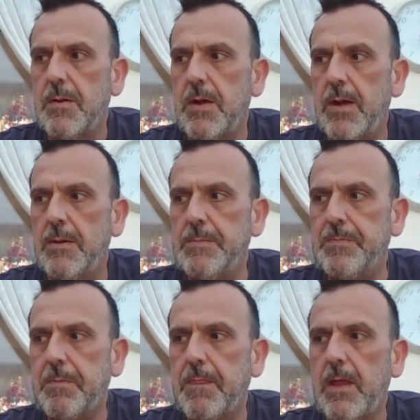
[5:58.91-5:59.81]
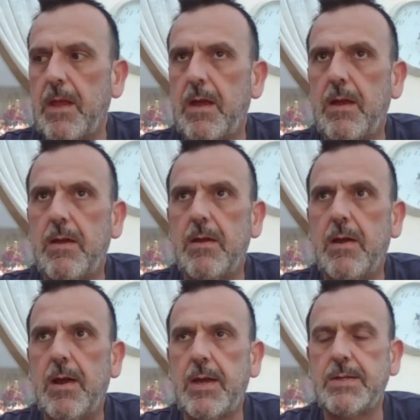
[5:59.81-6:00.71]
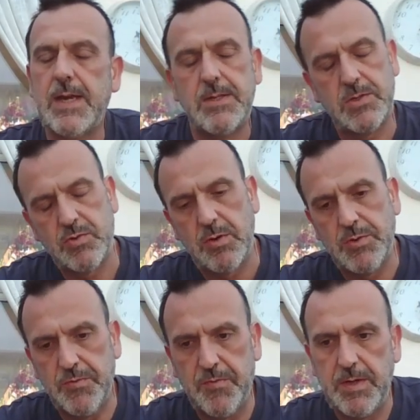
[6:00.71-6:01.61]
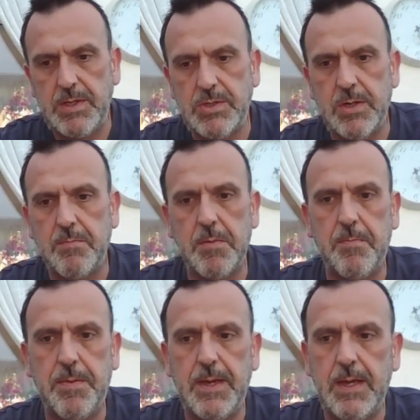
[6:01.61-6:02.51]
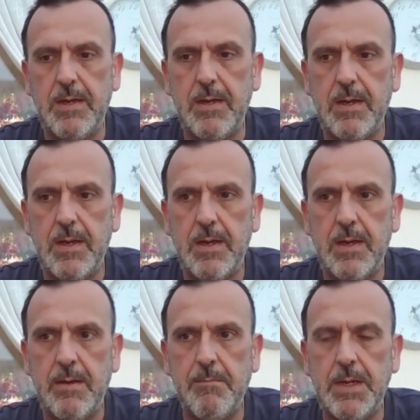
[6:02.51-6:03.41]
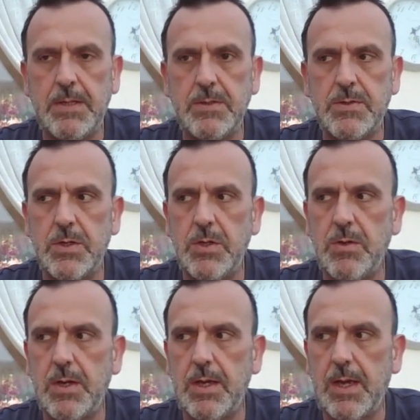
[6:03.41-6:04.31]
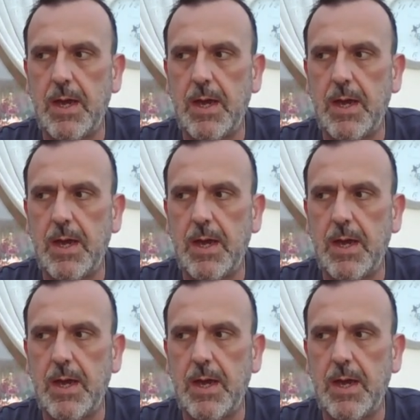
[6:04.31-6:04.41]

because A, it's a structural feature, but B, it means that you can get